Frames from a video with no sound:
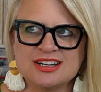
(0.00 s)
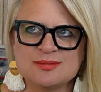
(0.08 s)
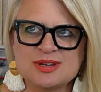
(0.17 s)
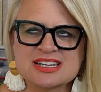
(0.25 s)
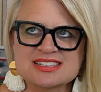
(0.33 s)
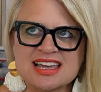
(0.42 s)

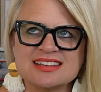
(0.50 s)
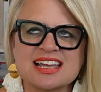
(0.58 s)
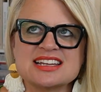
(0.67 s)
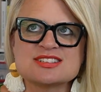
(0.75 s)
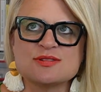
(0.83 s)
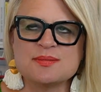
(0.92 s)
because I
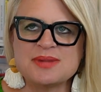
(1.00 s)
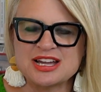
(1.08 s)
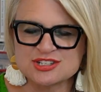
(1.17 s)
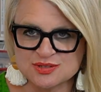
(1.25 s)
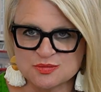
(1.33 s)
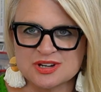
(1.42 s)
like to
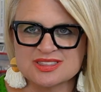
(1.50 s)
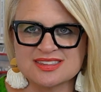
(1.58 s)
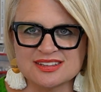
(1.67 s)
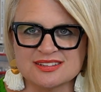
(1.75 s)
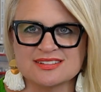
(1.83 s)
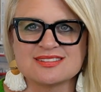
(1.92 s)
imagine what
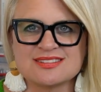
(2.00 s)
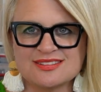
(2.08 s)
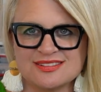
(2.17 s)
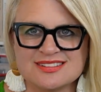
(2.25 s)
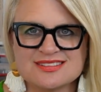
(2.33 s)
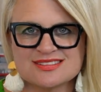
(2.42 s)
the
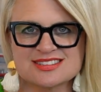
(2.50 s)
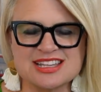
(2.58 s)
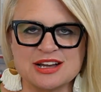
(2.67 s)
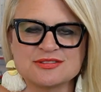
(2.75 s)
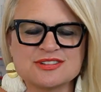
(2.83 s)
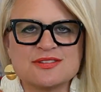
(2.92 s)

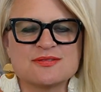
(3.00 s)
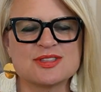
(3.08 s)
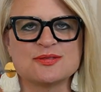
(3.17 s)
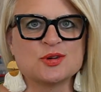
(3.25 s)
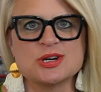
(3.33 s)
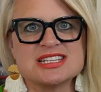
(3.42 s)
sound of the
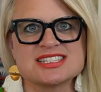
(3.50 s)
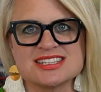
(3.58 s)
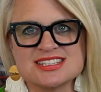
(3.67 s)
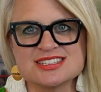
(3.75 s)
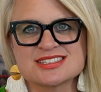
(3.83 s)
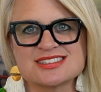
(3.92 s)
voice
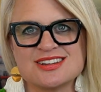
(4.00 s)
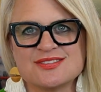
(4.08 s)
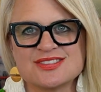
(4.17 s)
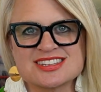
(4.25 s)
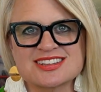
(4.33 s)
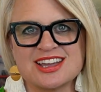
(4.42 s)
is
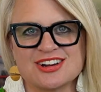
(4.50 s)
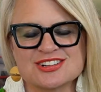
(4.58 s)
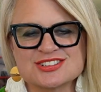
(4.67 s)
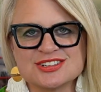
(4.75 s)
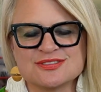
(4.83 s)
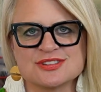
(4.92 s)
of the
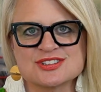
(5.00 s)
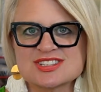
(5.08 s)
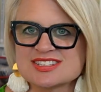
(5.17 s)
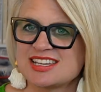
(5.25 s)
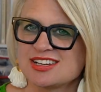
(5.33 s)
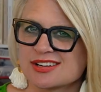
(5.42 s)
character
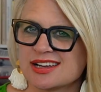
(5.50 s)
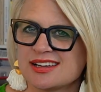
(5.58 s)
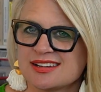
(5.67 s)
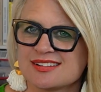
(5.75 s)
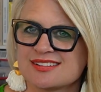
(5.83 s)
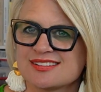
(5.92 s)
versus hearing